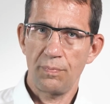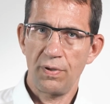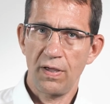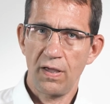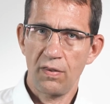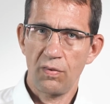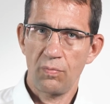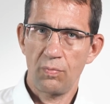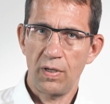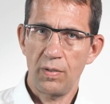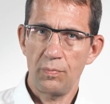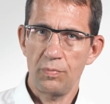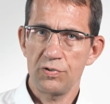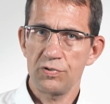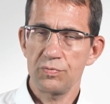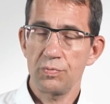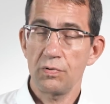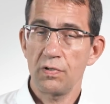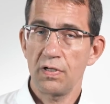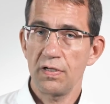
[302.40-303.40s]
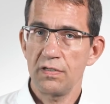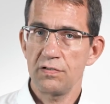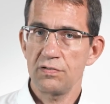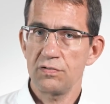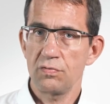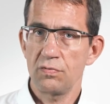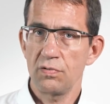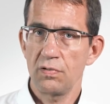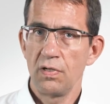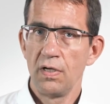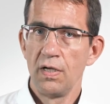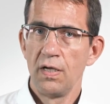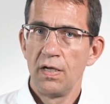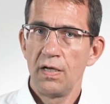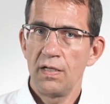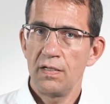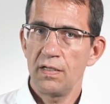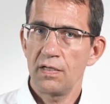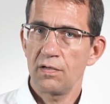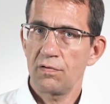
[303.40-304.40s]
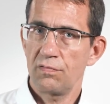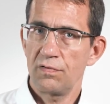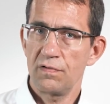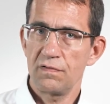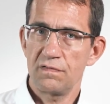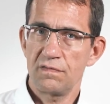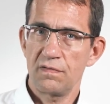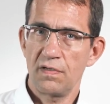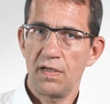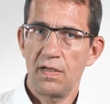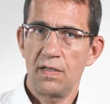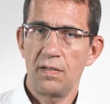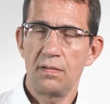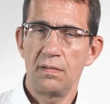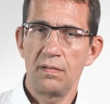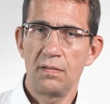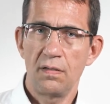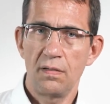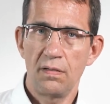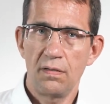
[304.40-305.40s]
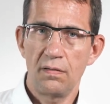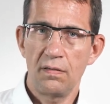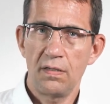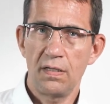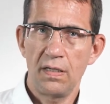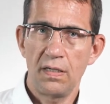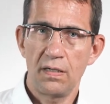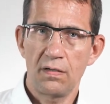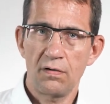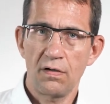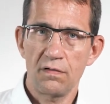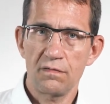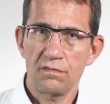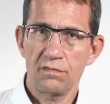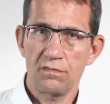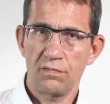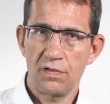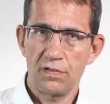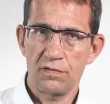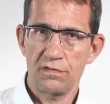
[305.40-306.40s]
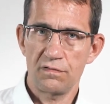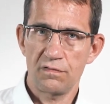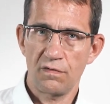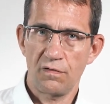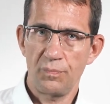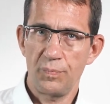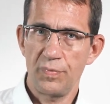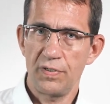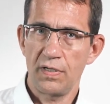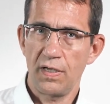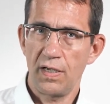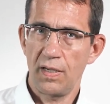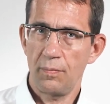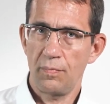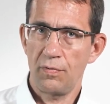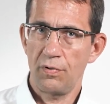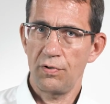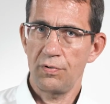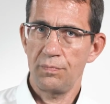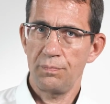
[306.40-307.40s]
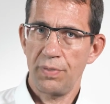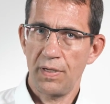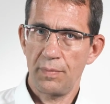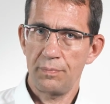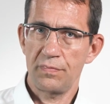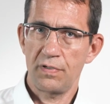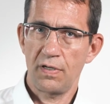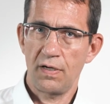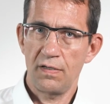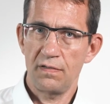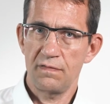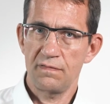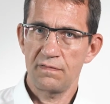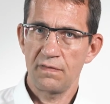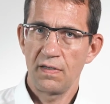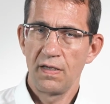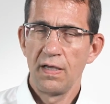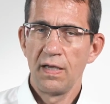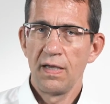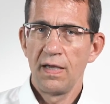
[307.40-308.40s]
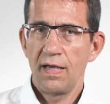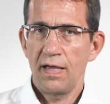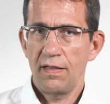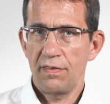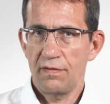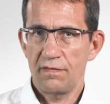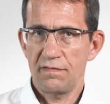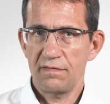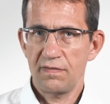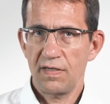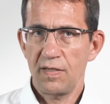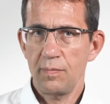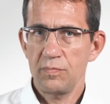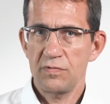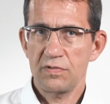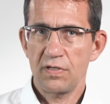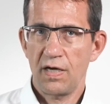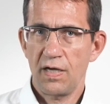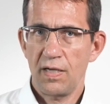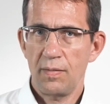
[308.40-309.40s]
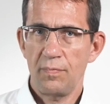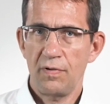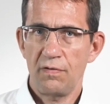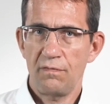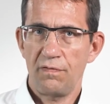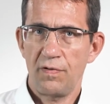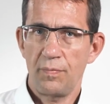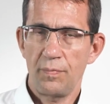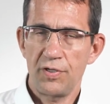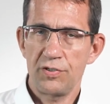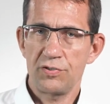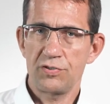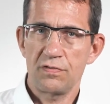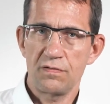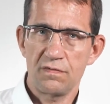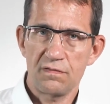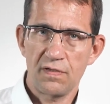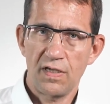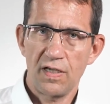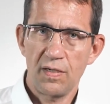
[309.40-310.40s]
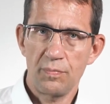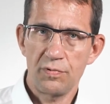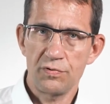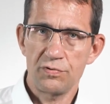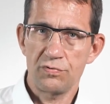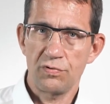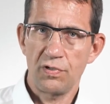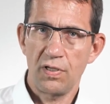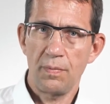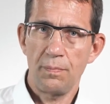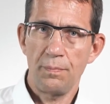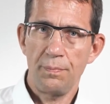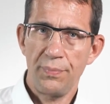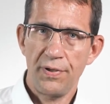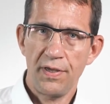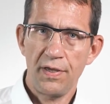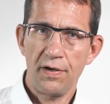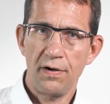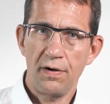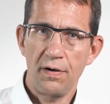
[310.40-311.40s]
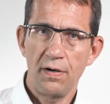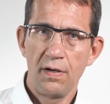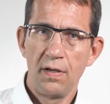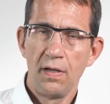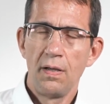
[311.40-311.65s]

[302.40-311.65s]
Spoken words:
pathway, which would lead to an increase in the concentrations of beta amyloid peptides. At the same time, inflammation is able to impair